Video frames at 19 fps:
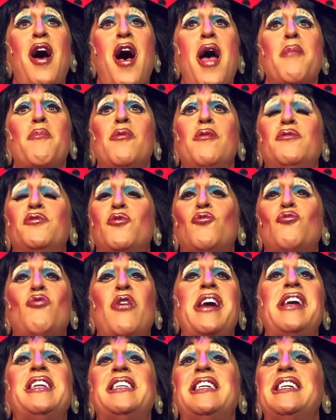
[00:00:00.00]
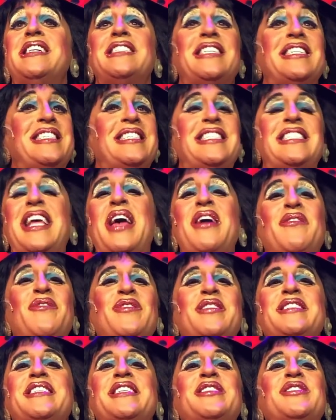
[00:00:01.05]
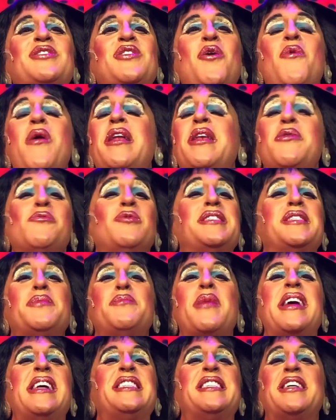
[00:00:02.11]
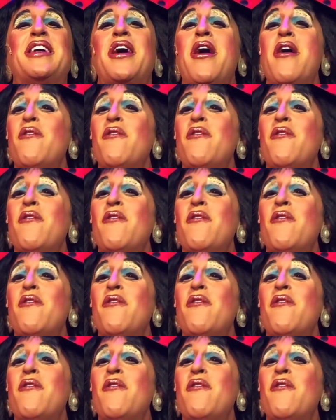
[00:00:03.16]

I moved right to San Francisco, and it was amazing.